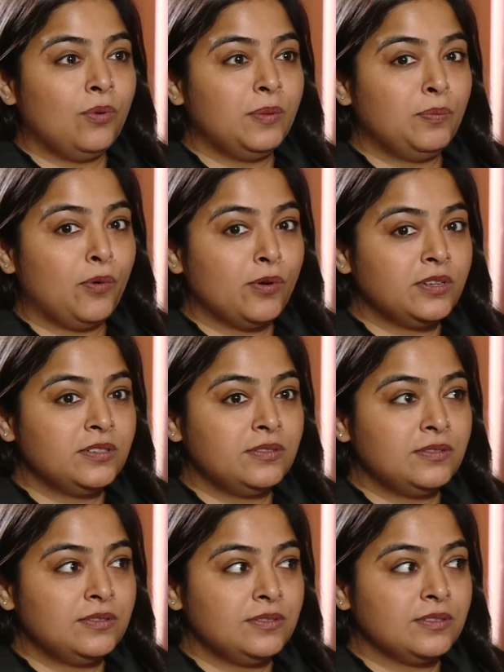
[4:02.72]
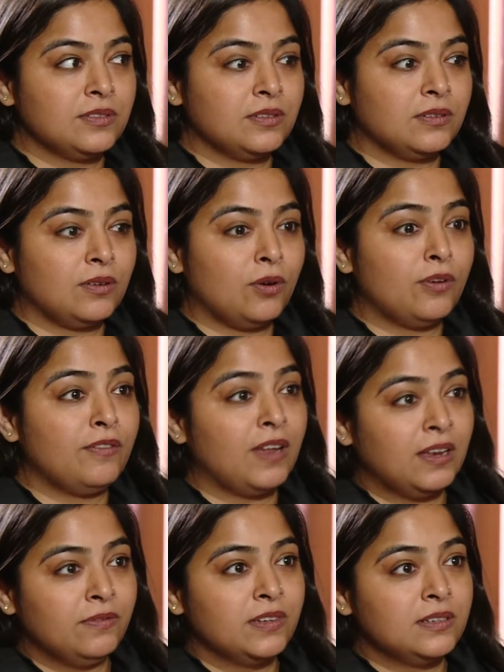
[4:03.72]
important or
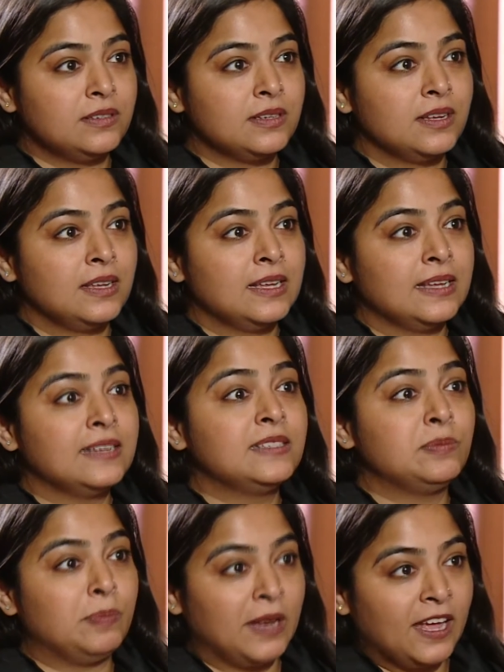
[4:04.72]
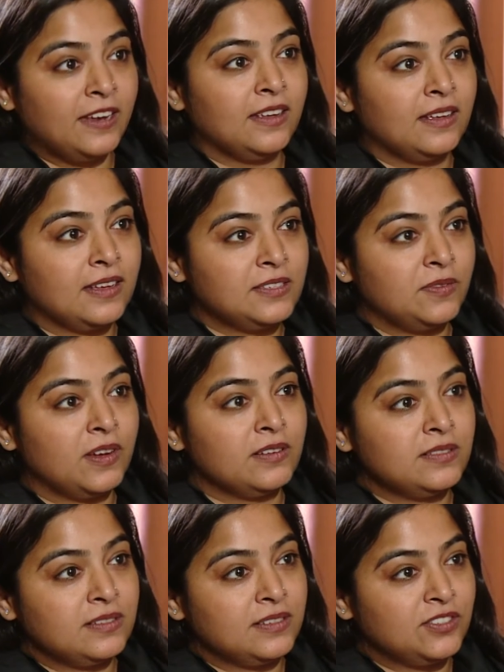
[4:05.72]
relevant is planning as far
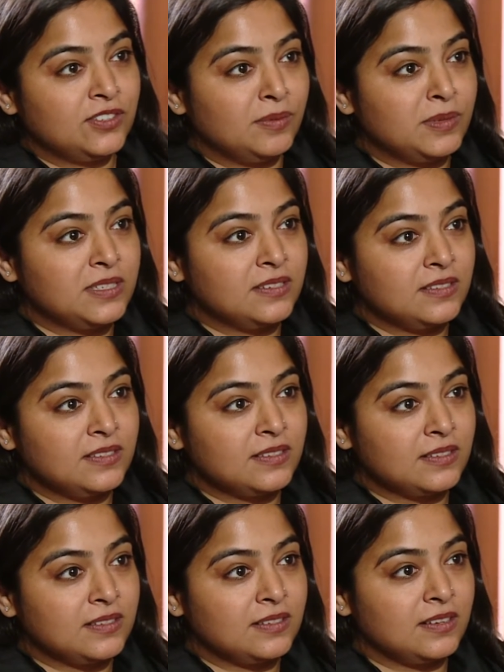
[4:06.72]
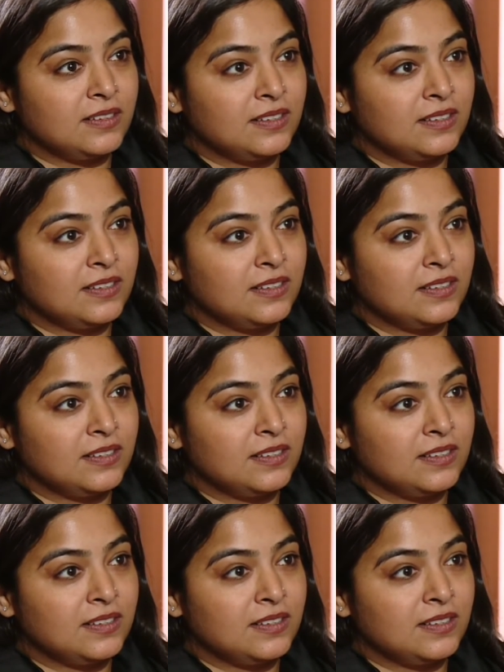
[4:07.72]
as a digital business is concerned?